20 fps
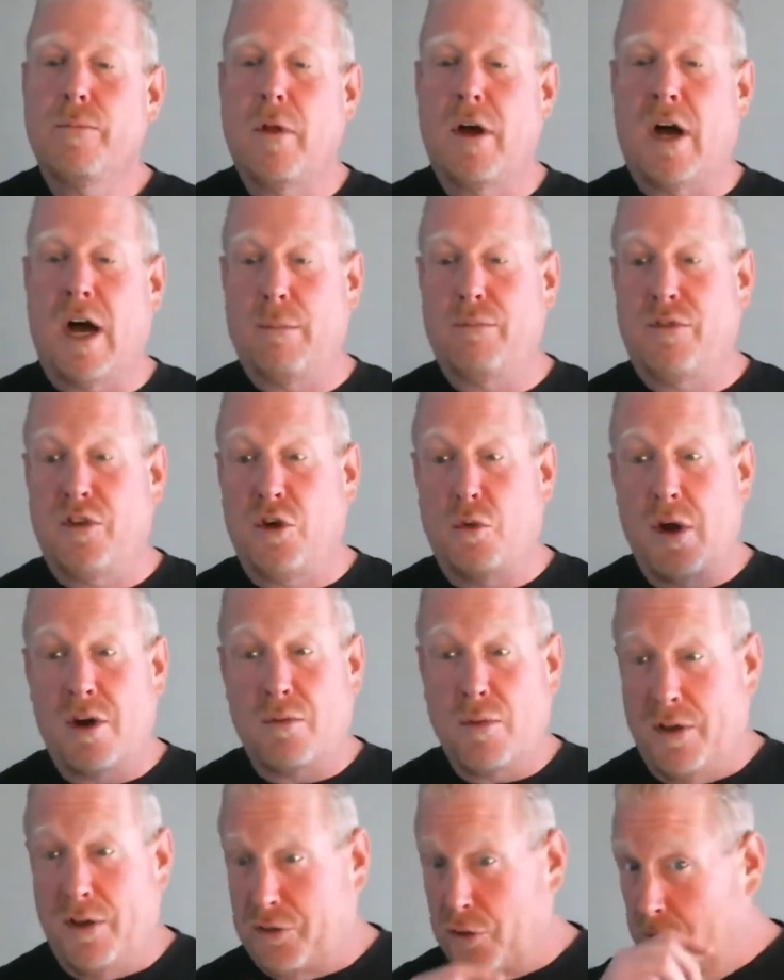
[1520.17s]
Um, do you want to
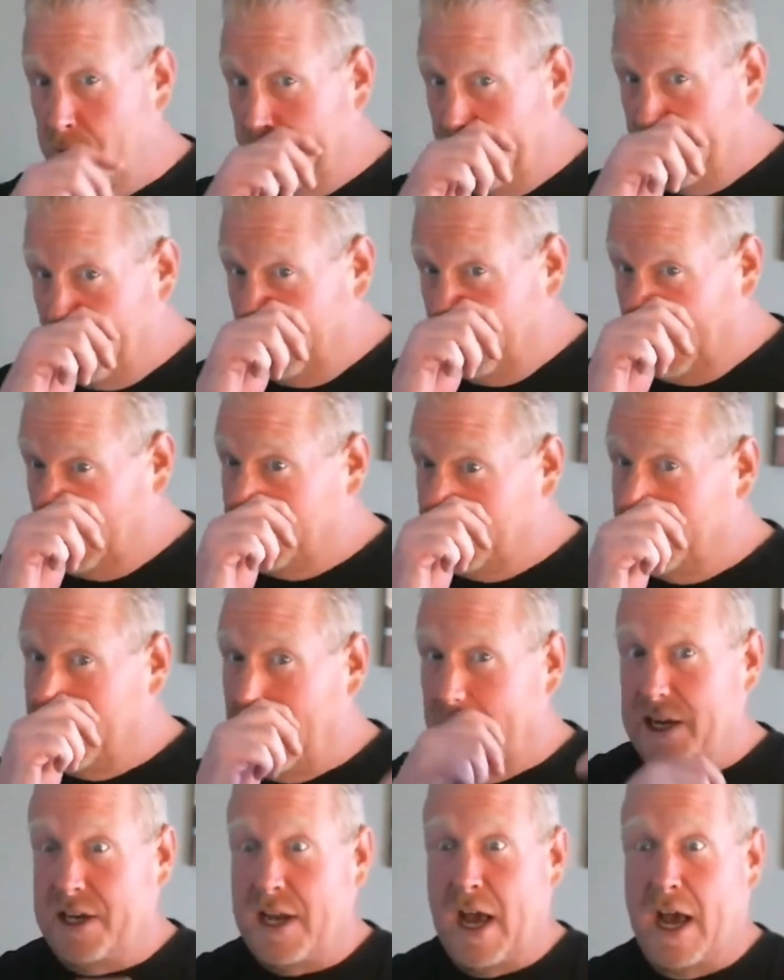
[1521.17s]
run through an introduction?
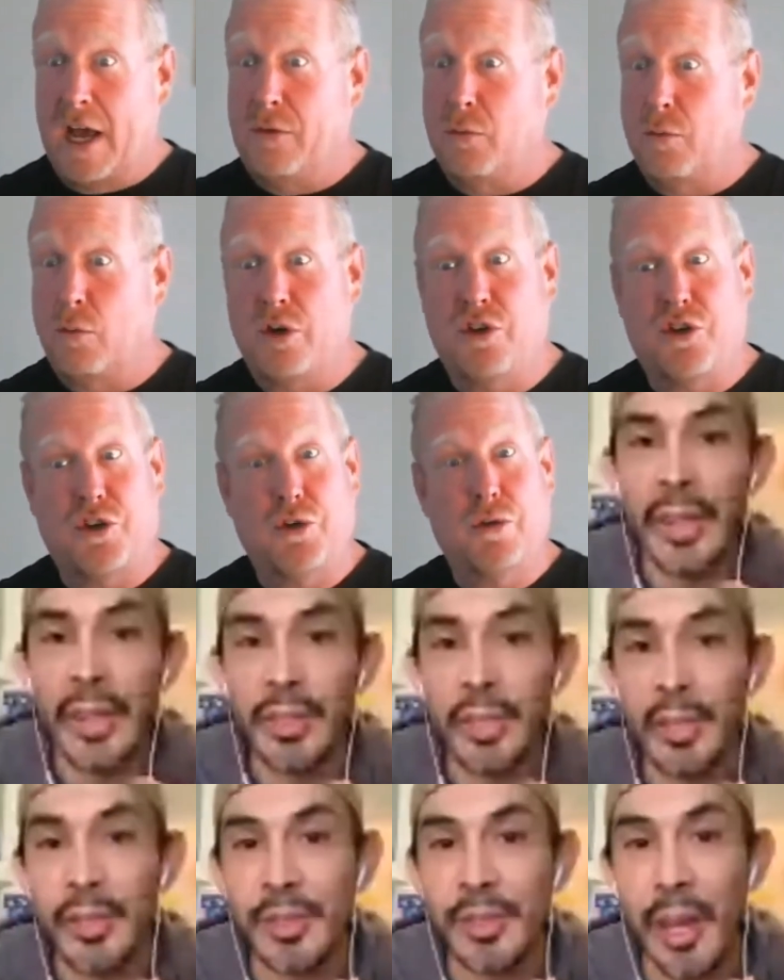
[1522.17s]
Annette, yeah, I'll
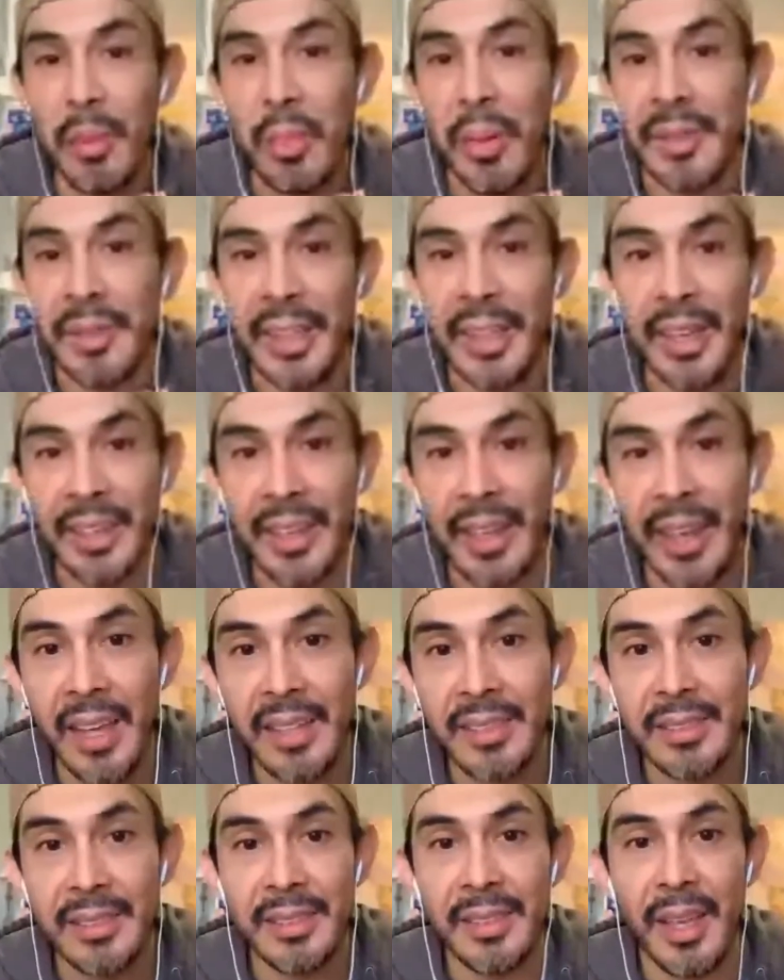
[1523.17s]
ahead, dude. Sorry about that,
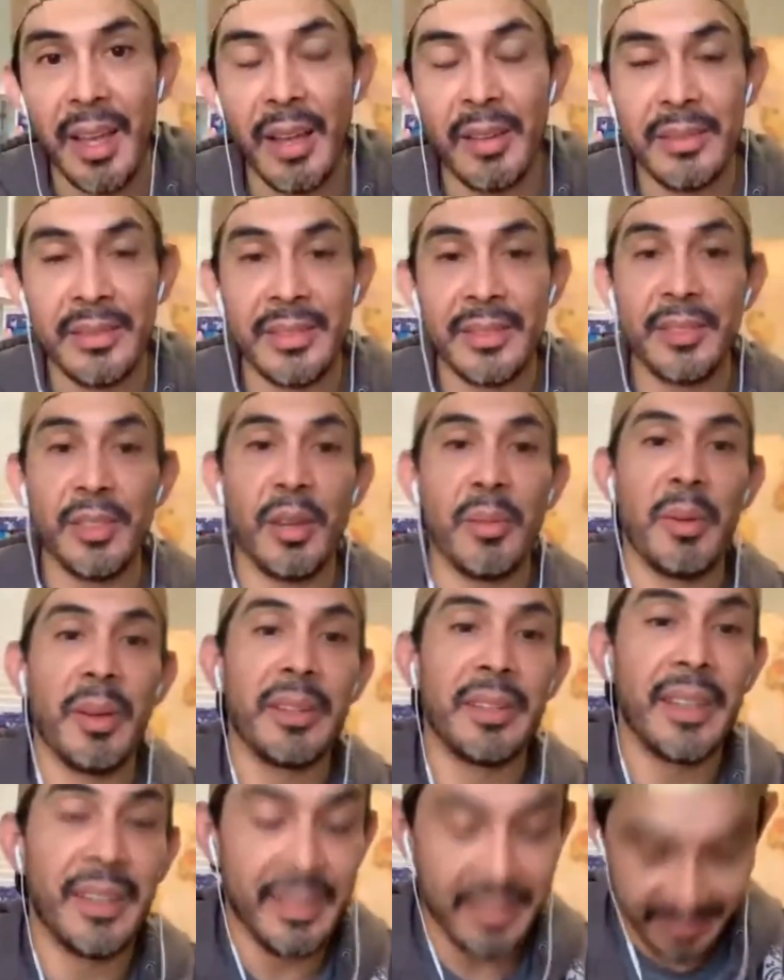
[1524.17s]
guys. I'll tell about
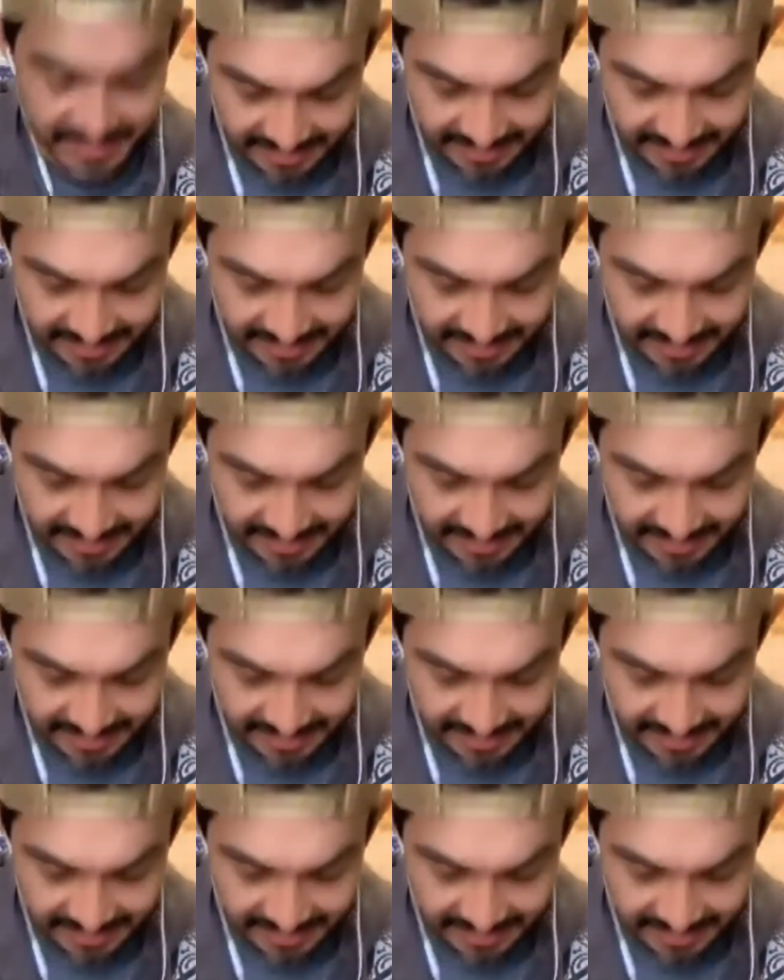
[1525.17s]
that.